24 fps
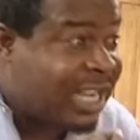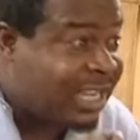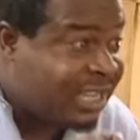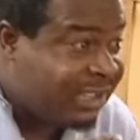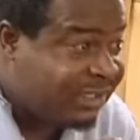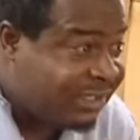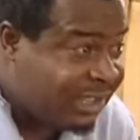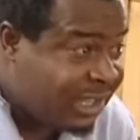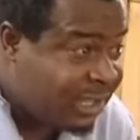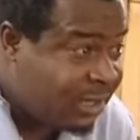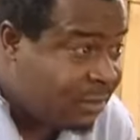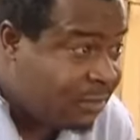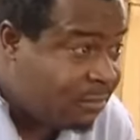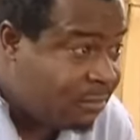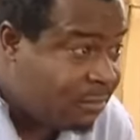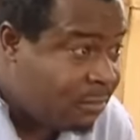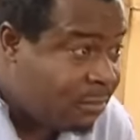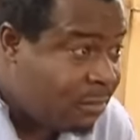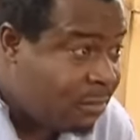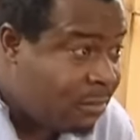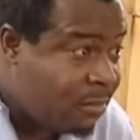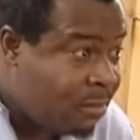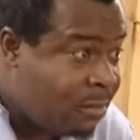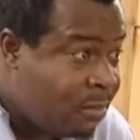I see,
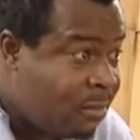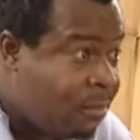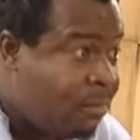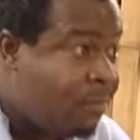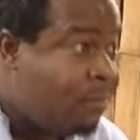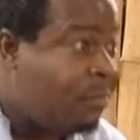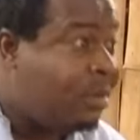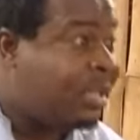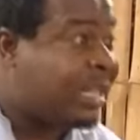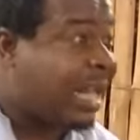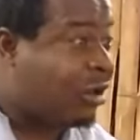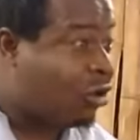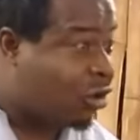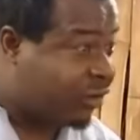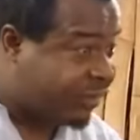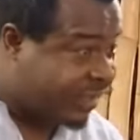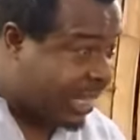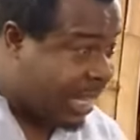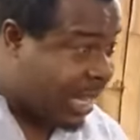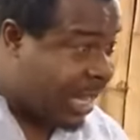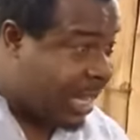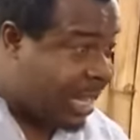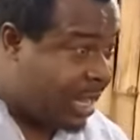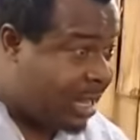but I know
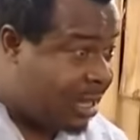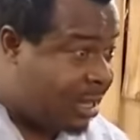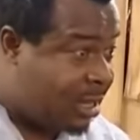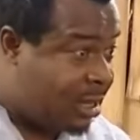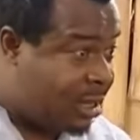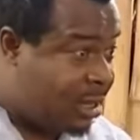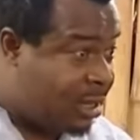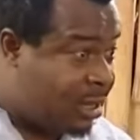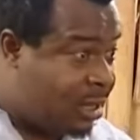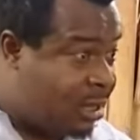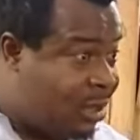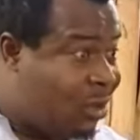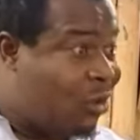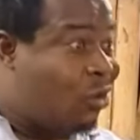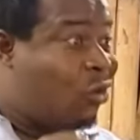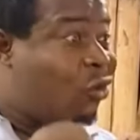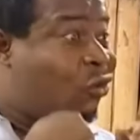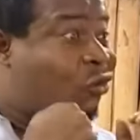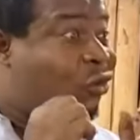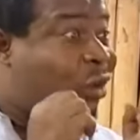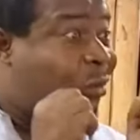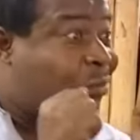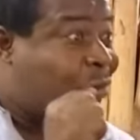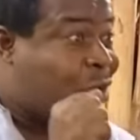say
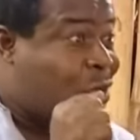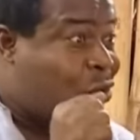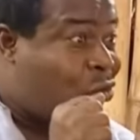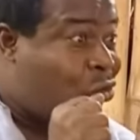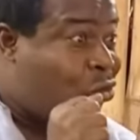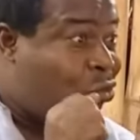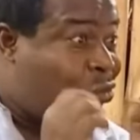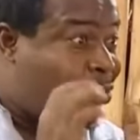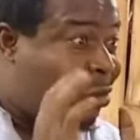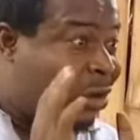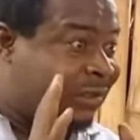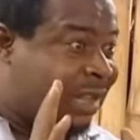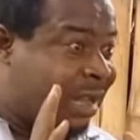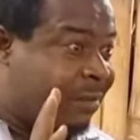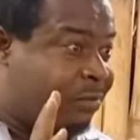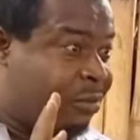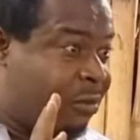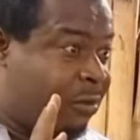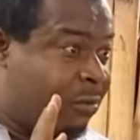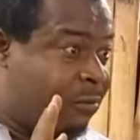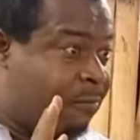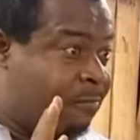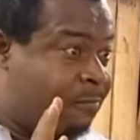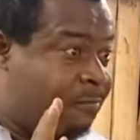something good must happen.